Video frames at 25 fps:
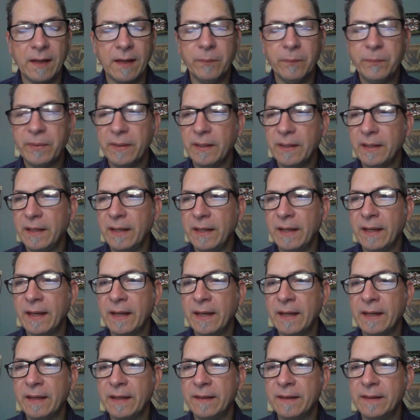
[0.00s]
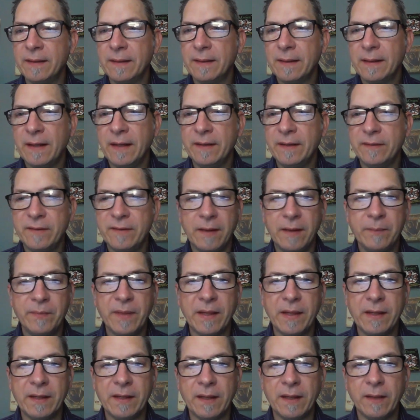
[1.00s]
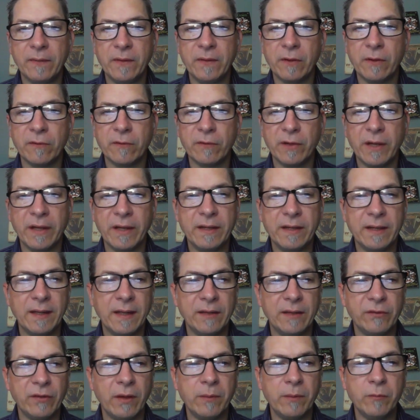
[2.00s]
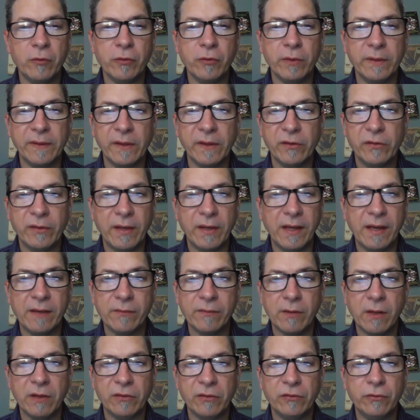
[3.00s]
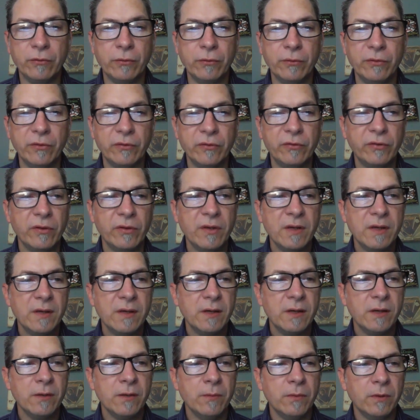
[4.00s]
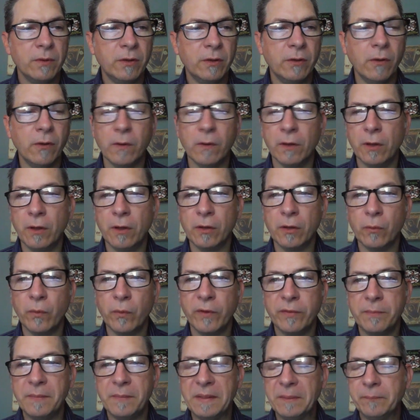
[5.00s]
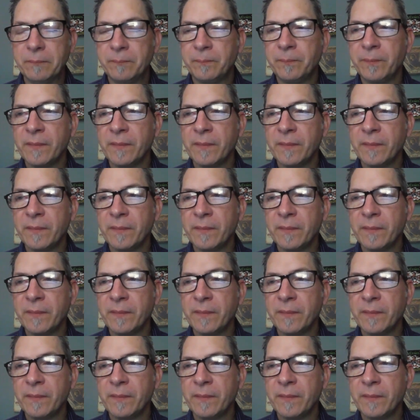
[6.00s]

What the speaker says: up and I type that in on the overhead, and as I'm doing this, I have all students go along with me.